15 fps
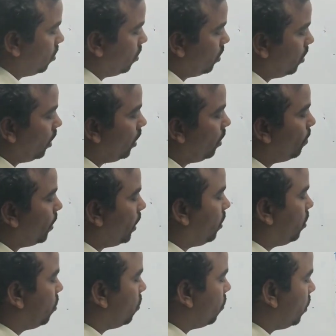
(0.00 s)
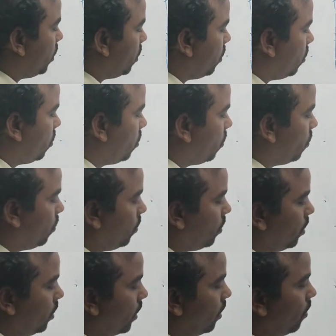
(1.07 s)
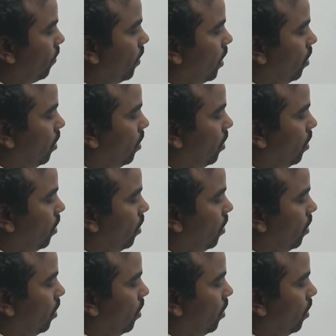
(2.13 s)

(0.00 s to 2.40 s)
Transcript: So 3 by 2 into n